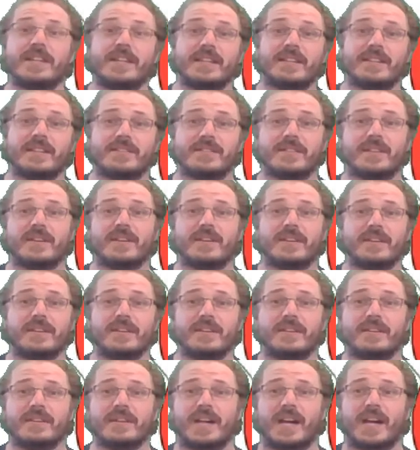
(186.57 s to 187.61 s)
So
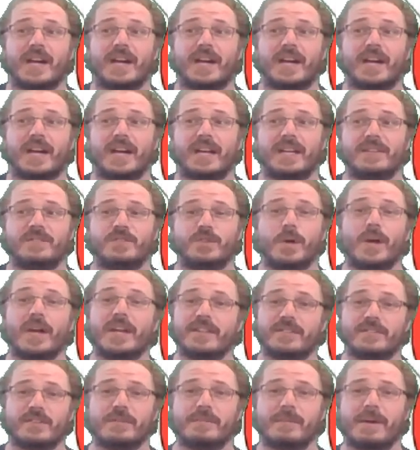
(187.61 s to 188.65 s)
if you eat
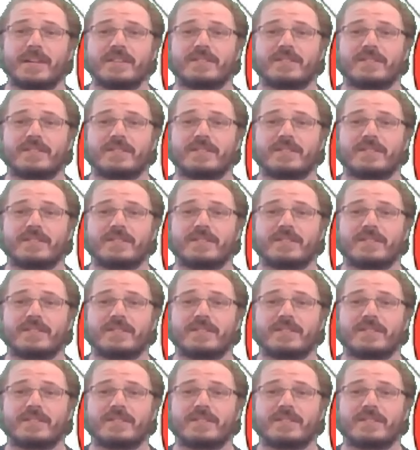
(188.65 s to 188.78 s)
too much,